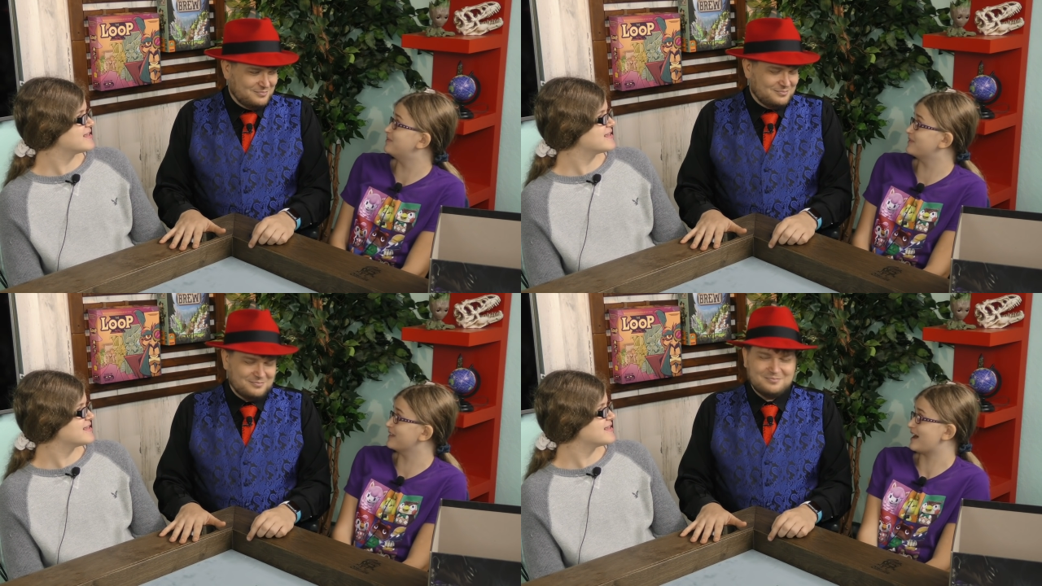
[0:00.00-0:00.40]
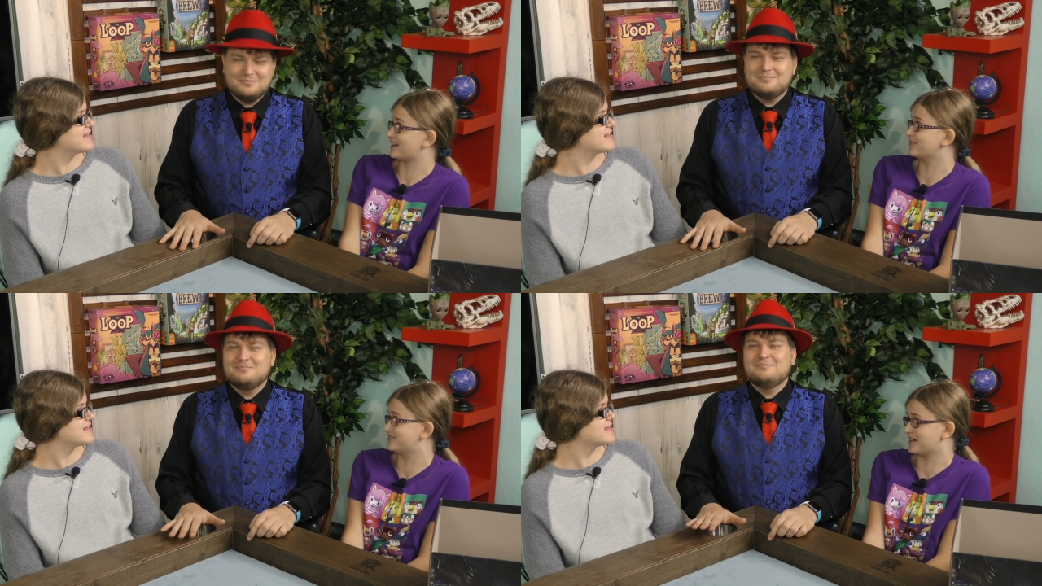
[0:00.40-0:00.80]

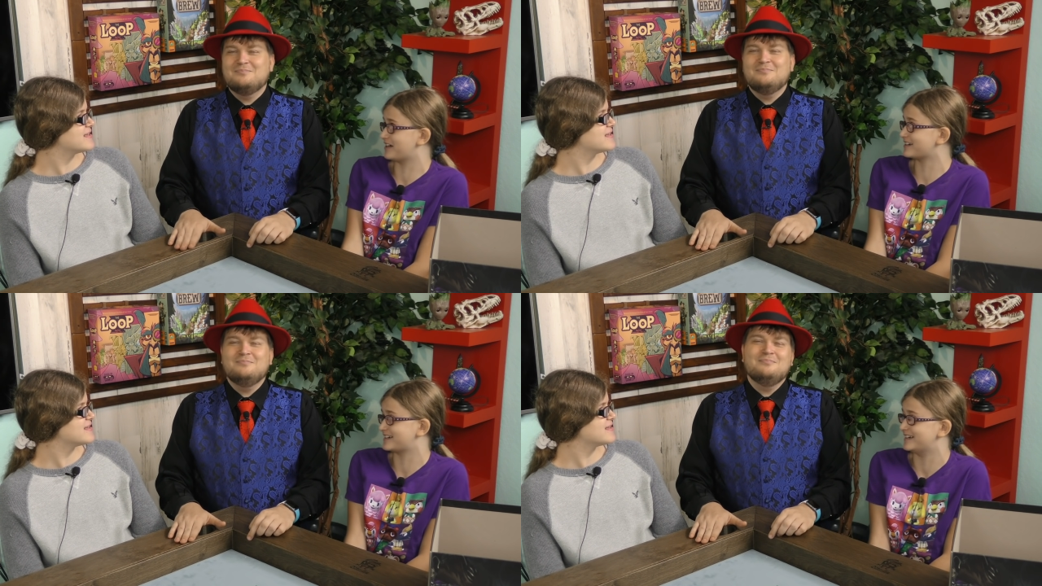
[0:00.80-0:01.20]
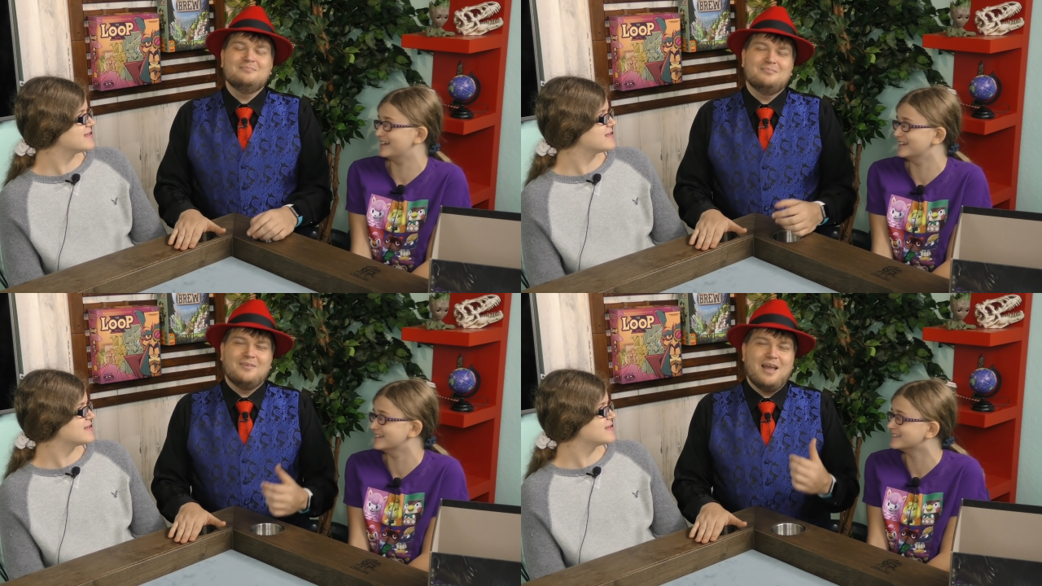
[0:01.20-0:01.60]
Speaker 1: block of
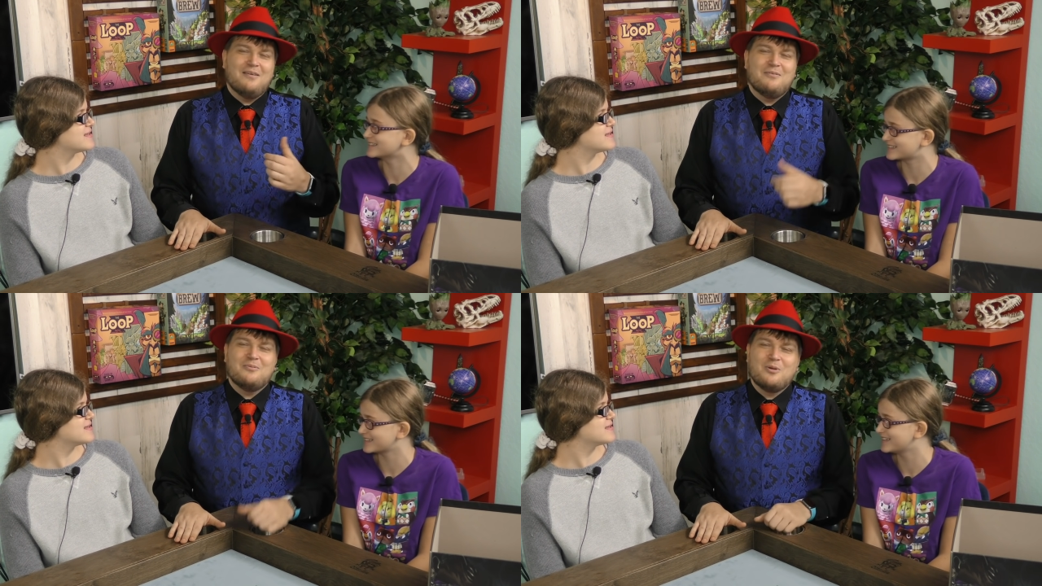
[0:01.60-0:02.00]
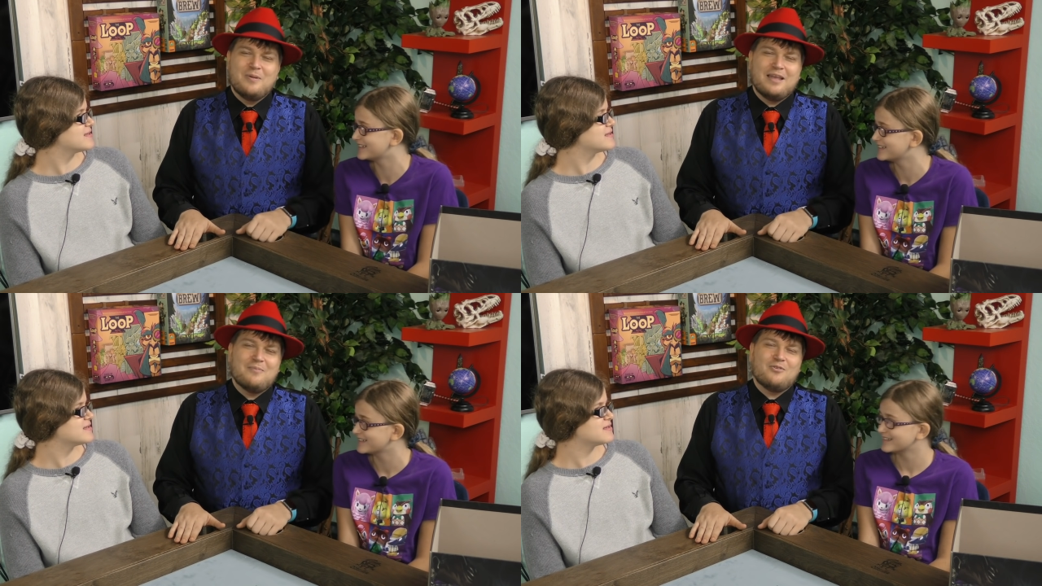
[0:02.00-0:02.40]
darkness.
Speaker 2: Yeah,
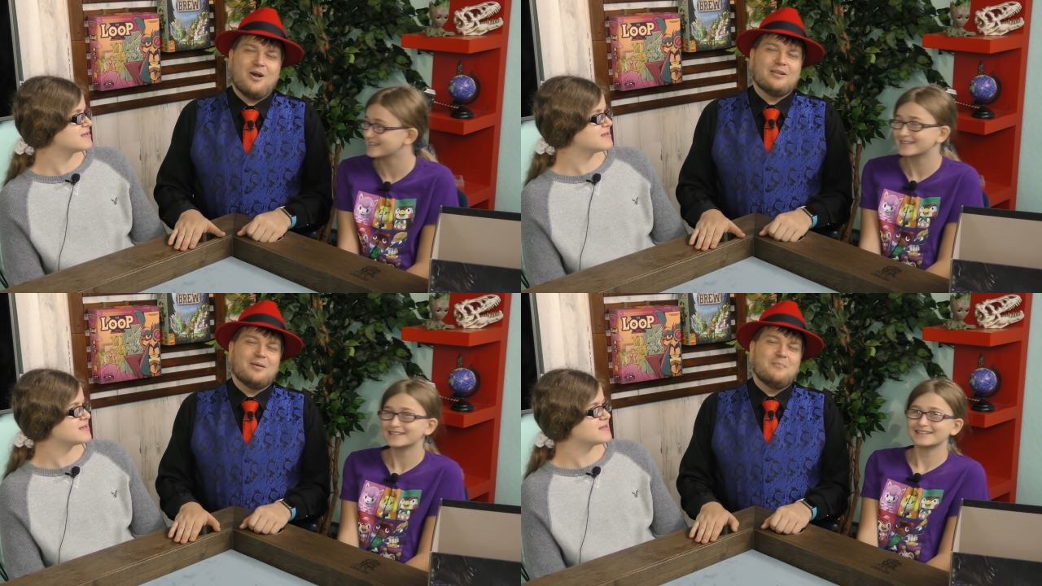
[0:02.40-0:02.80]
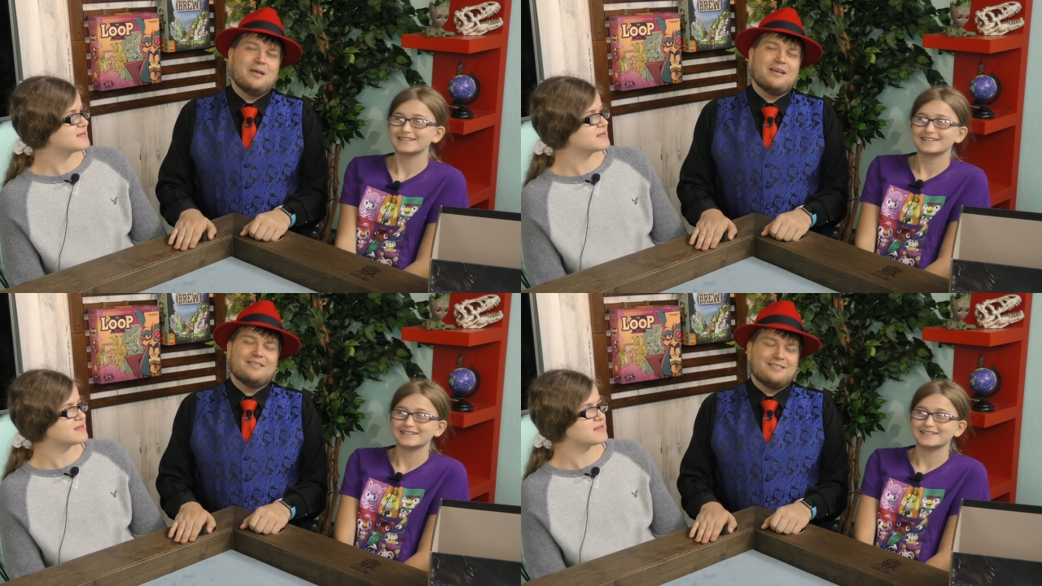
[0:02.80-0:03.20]
Ruby kept drawing the
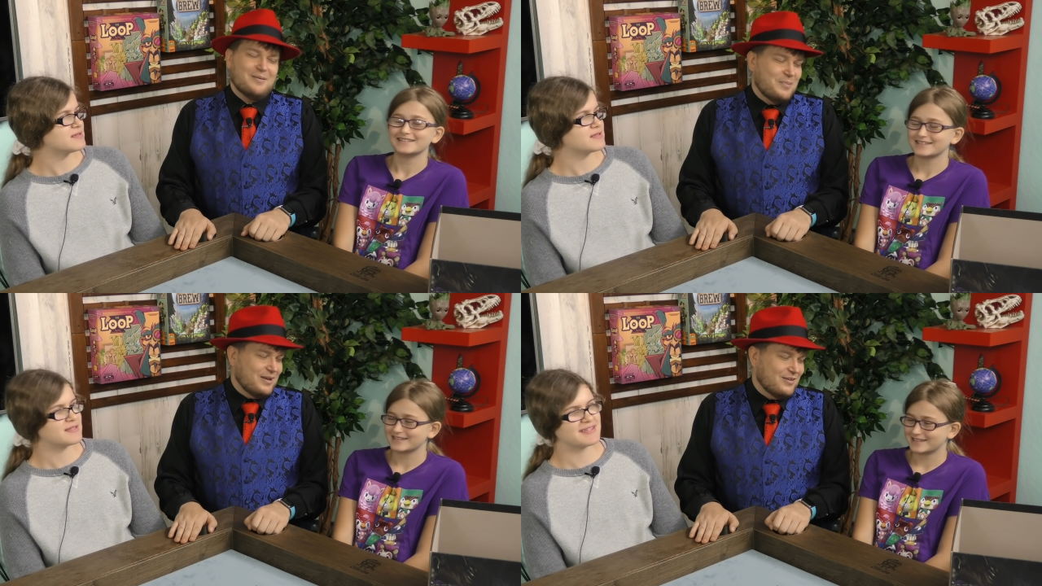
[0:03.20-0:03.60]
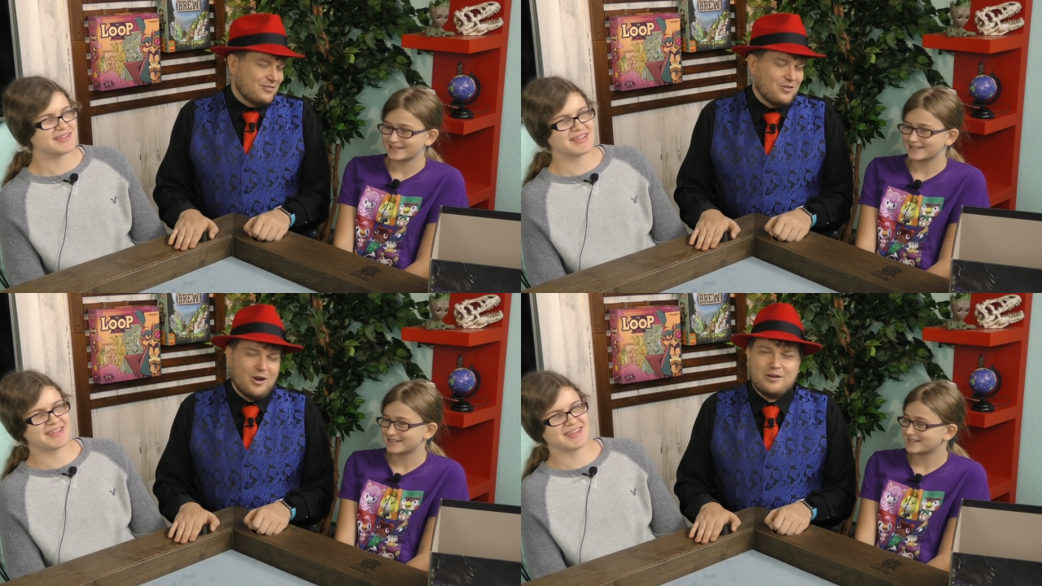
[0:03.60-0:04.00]
biggest, the
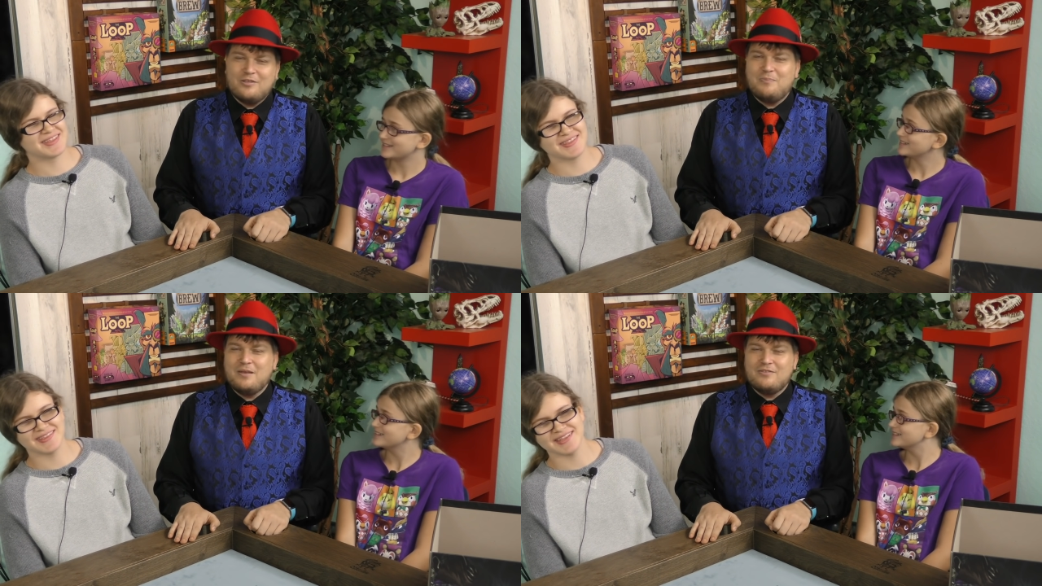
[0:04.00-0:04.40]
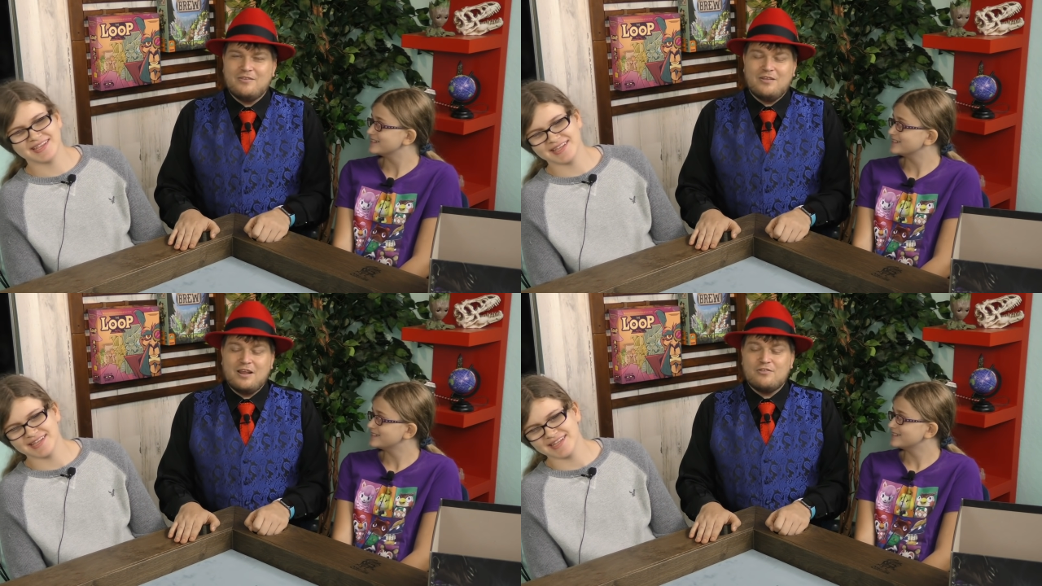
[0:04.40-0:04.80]
biggest darkness
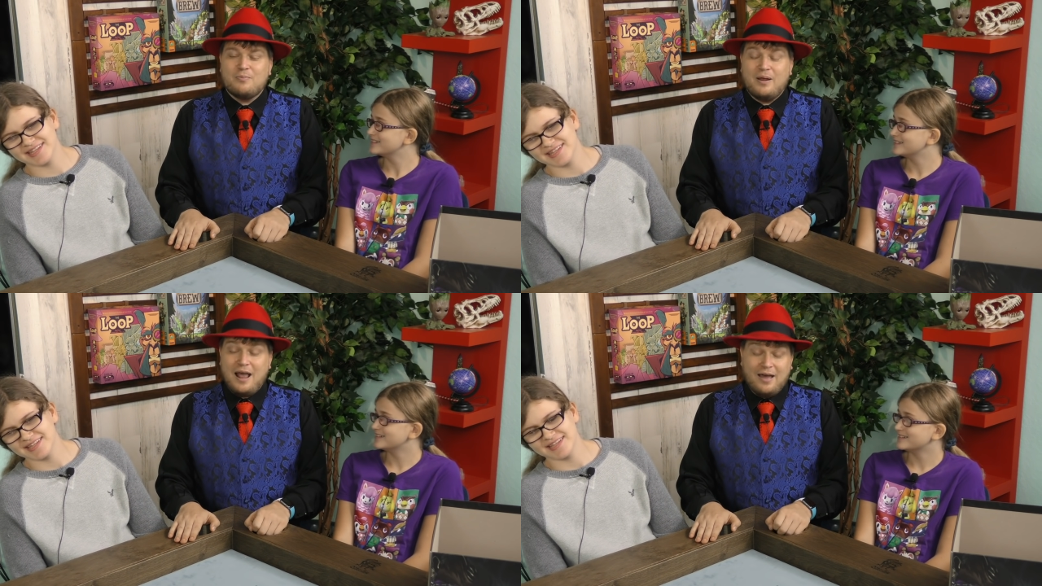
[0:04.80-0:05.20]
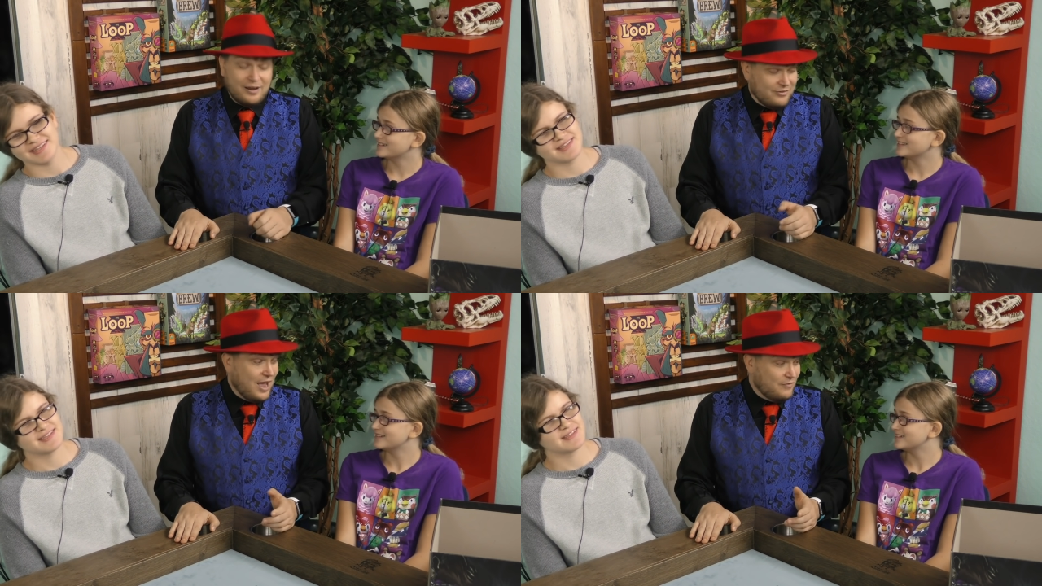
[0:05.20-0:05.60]
pieces, and they spread out, and
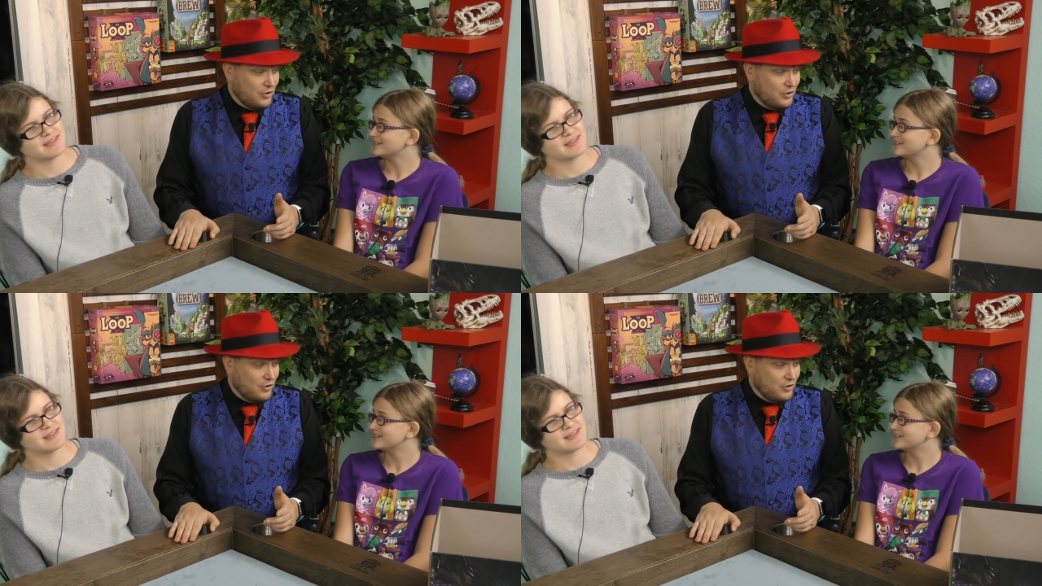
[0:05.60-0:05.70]
it's kind of